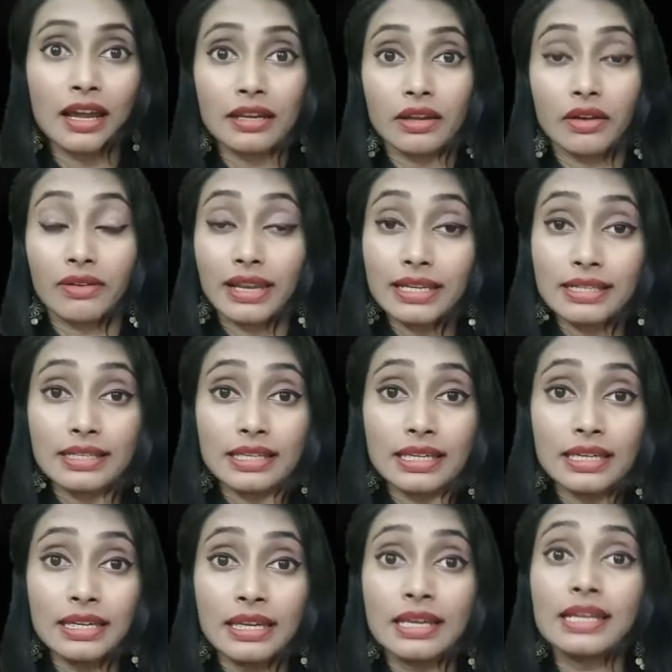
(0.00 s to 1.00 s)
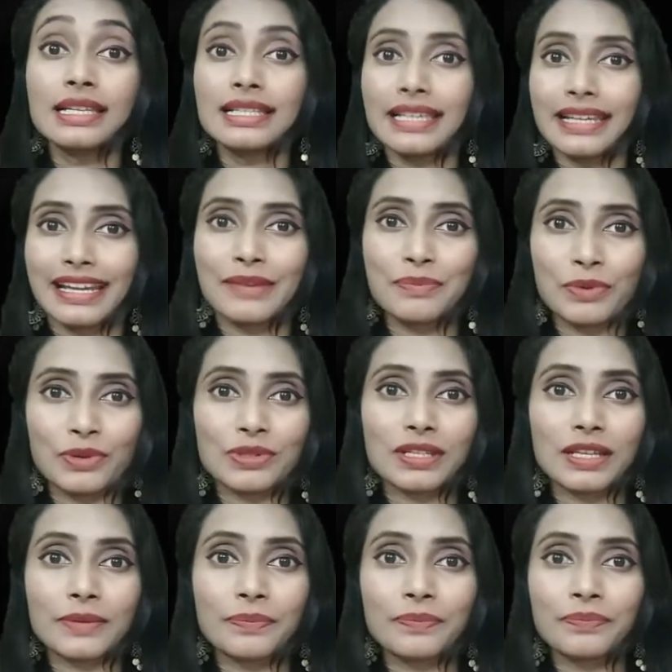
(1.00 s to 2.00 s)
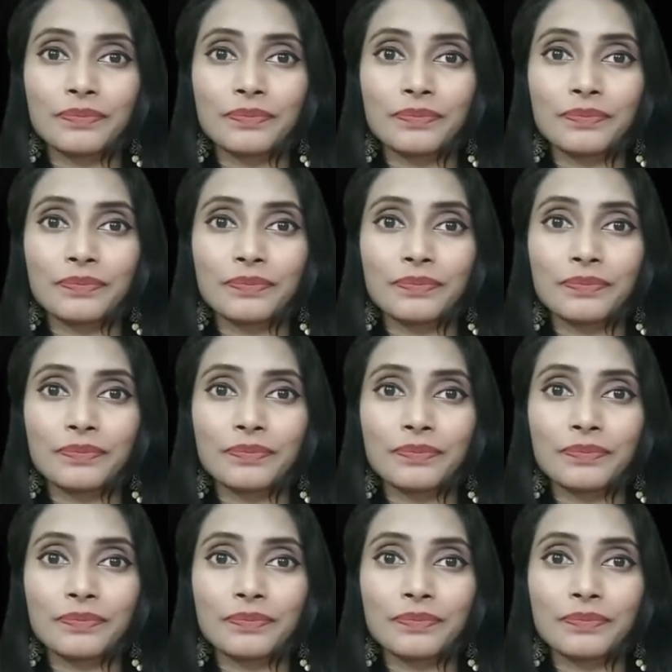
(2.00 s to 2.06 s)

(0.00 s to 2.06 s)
Now let's see second person.